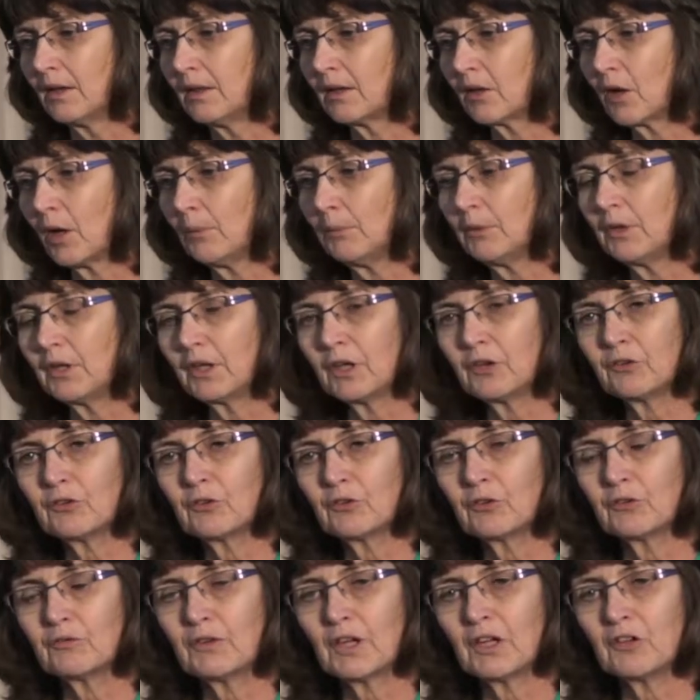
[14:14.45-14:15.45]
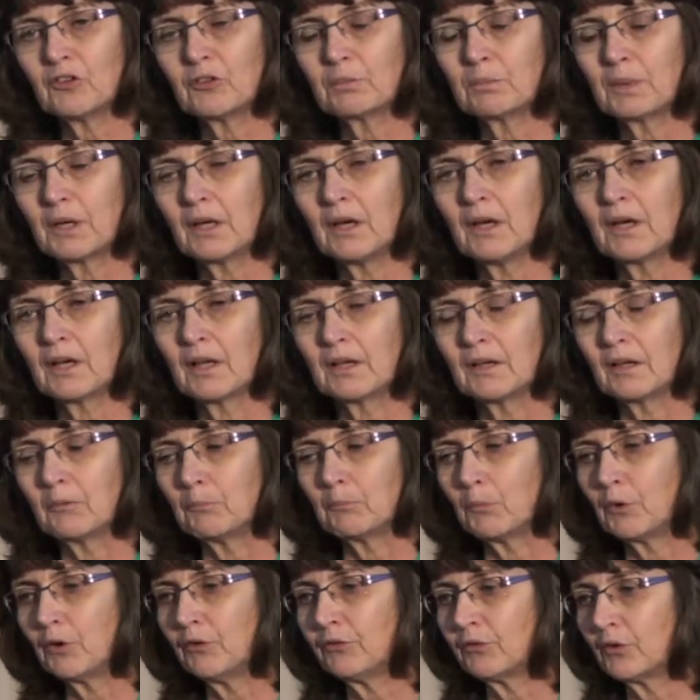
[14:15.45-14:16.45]
The combination of HBIG and the
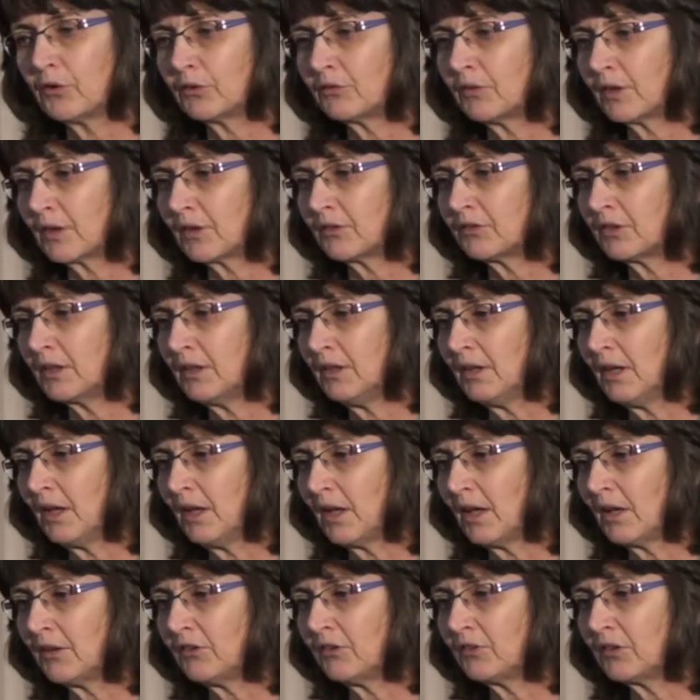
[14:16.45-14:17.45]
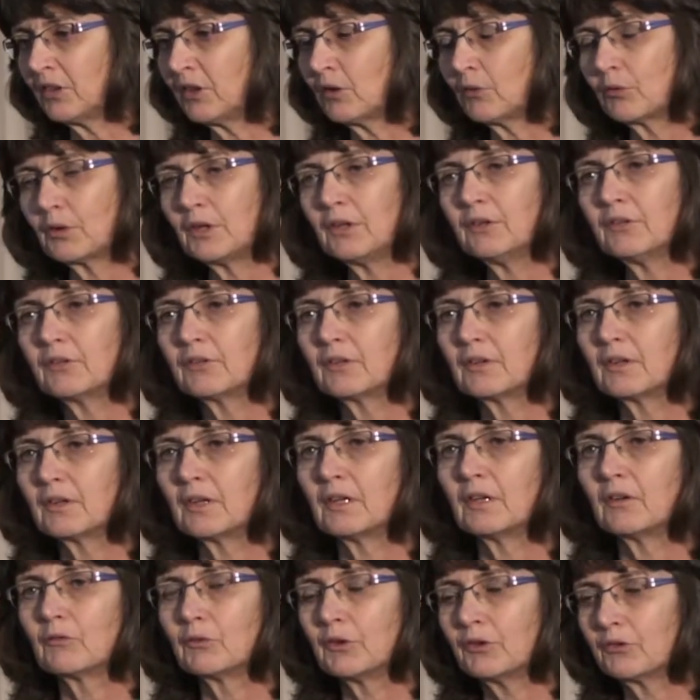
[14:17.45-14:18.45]
birth dose vaccine has decreased
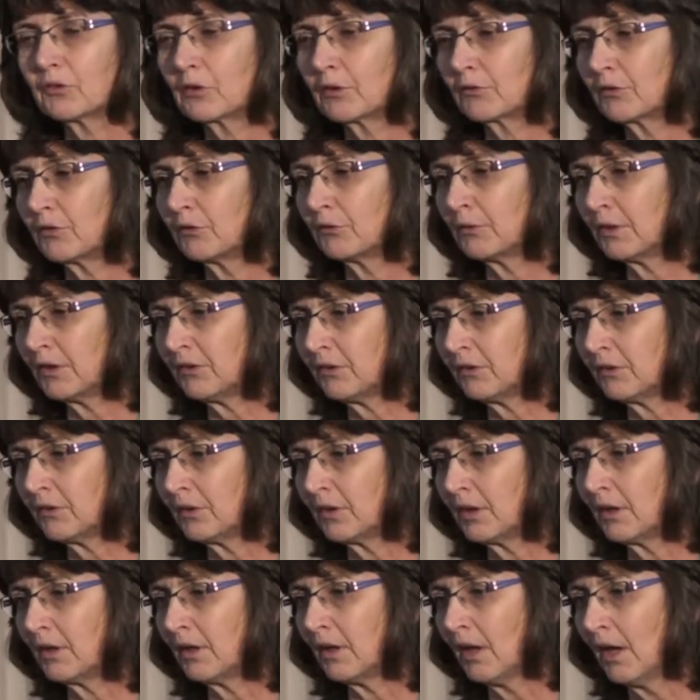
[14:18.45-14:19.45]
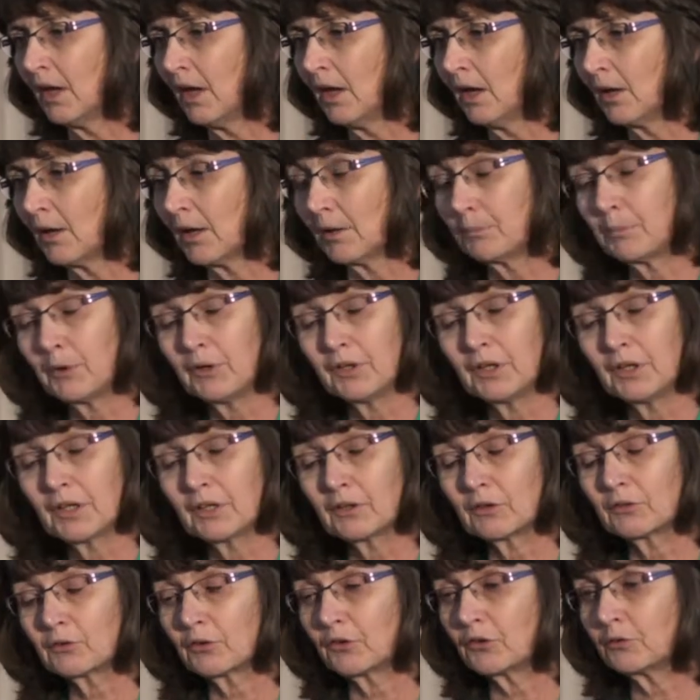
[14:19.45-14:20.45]
the risk of genicity, uh,
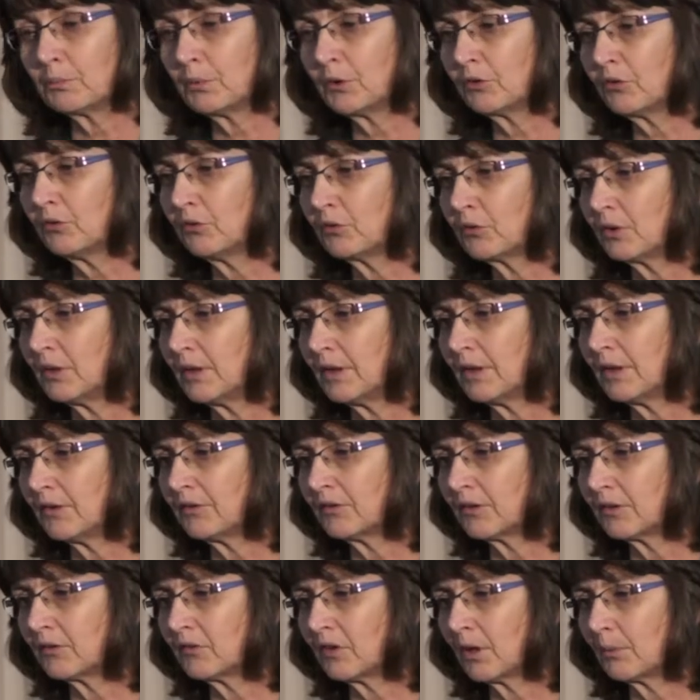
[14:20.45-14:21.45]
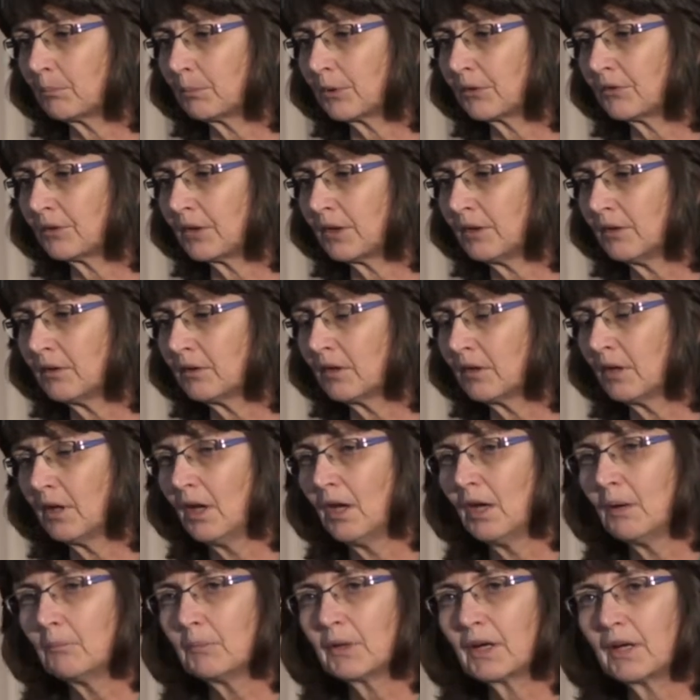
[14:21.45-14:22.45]
perinatal transmission to less than 10%.
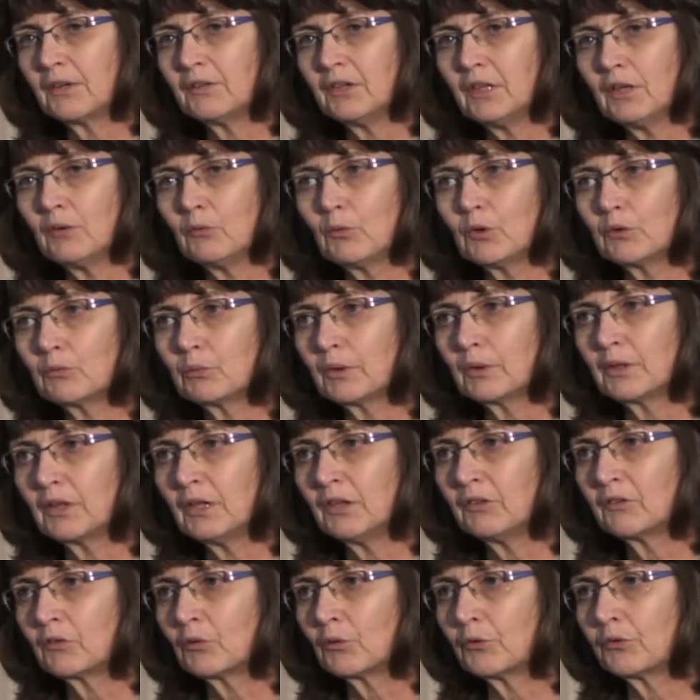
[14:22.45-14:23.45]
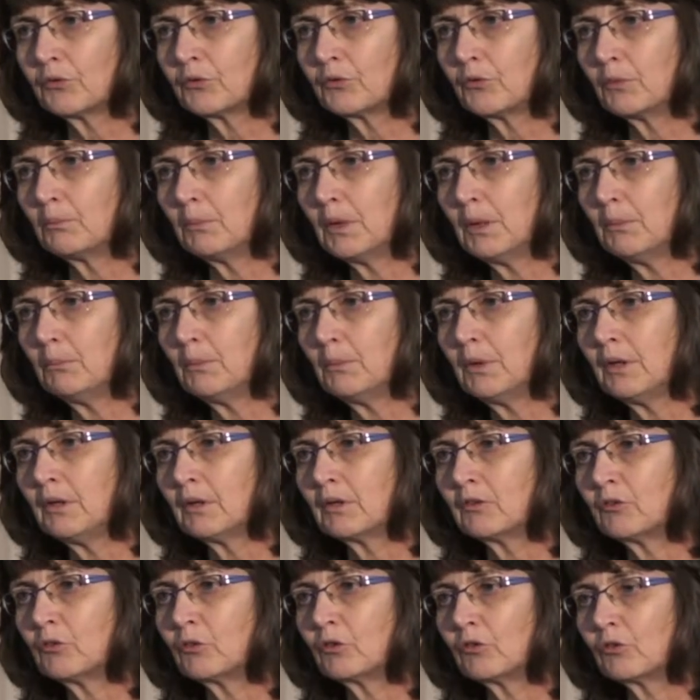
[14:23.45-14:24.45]
But I think what one needs to also remember
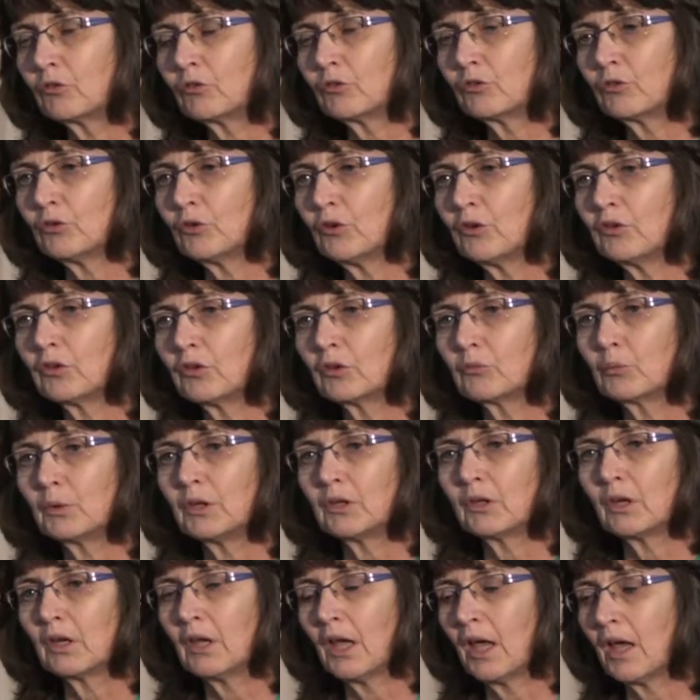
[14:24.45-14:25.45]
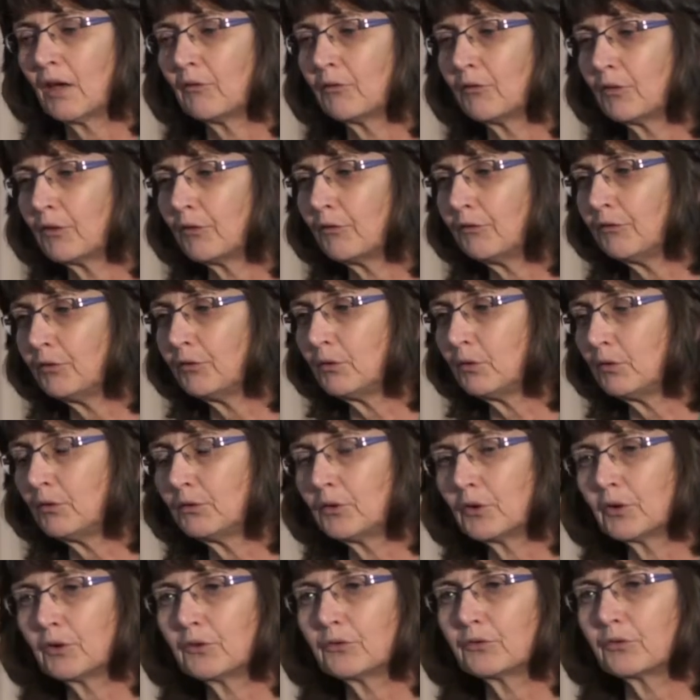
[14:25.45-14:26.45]
to ensure that we have the full
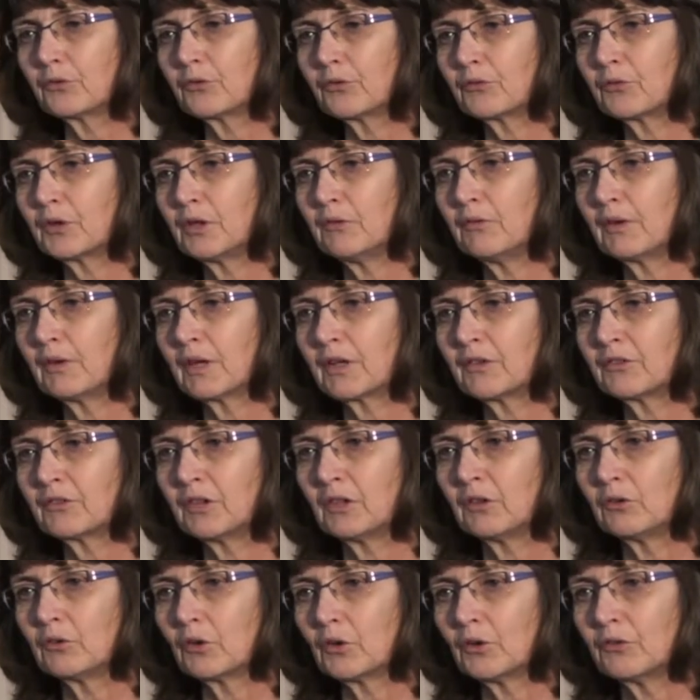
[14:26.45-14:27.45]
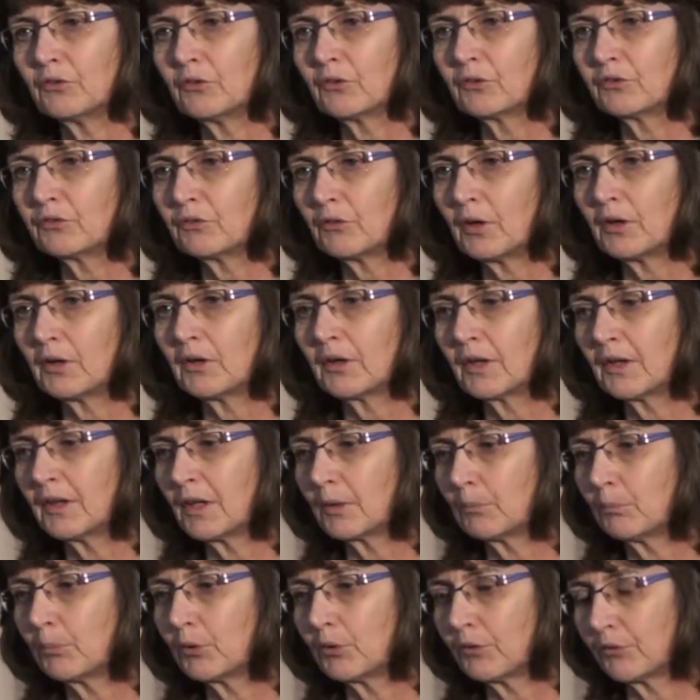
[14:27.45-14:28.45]
dose of three vaccine doses following
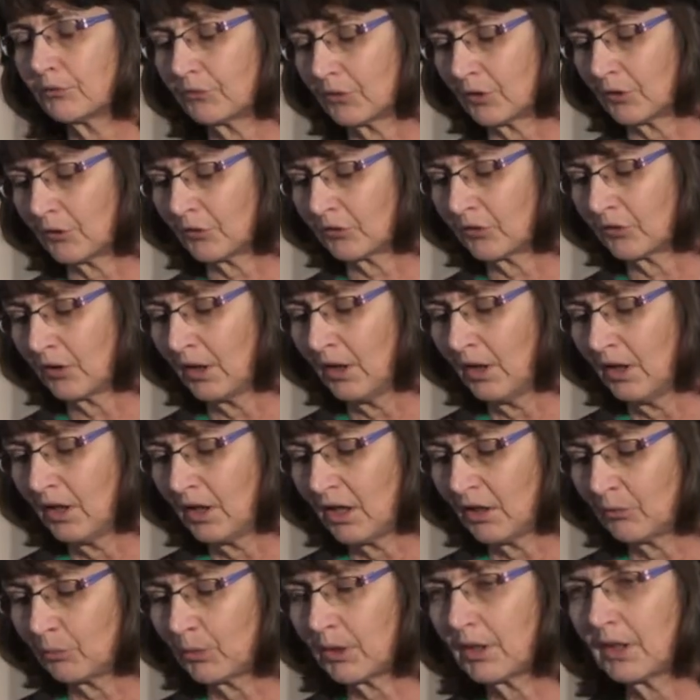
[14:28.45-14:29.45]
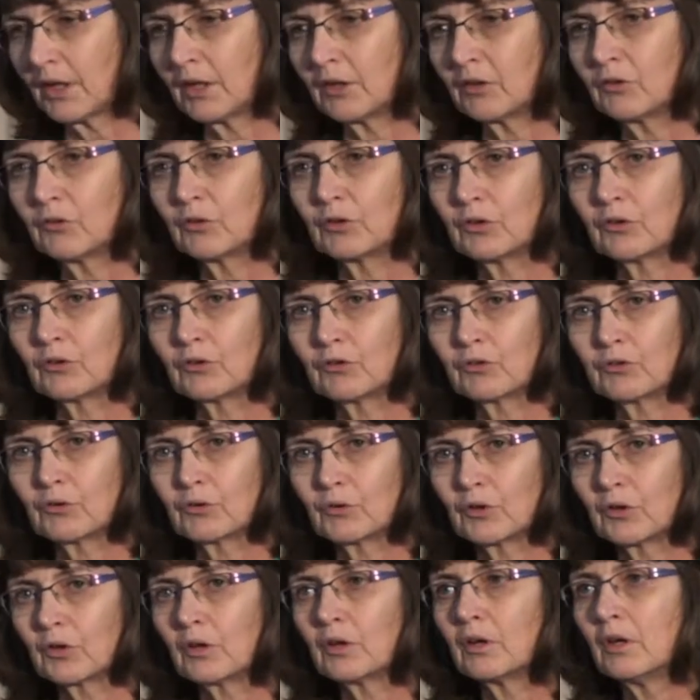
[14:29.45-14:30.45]
that birth dose if we're going to
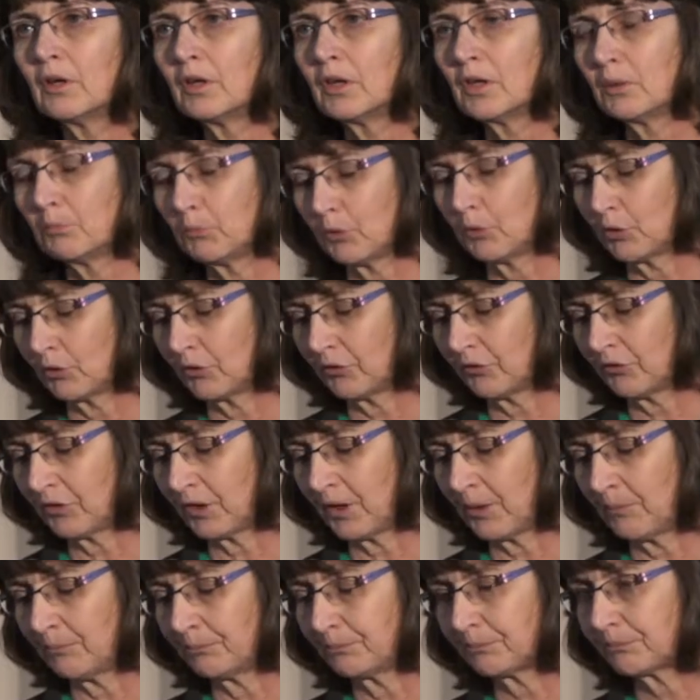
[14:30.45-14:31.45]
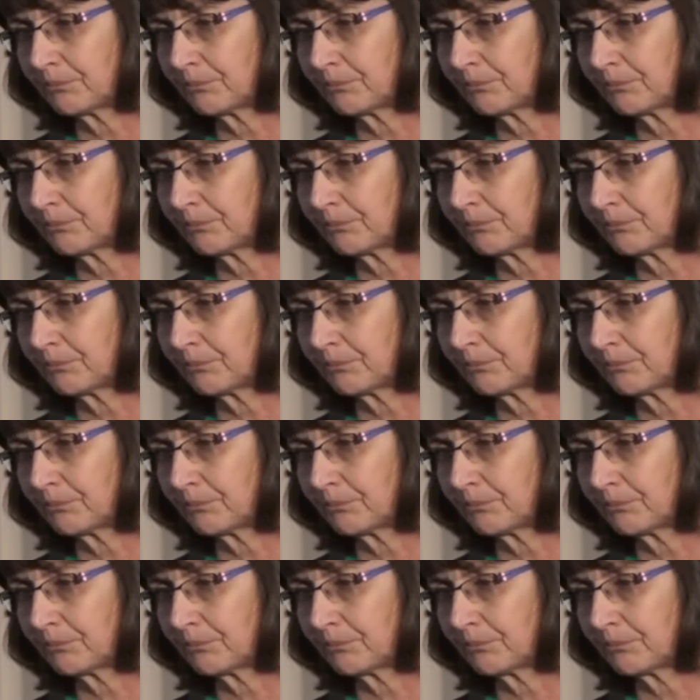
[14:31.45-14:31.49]
ensure immunity.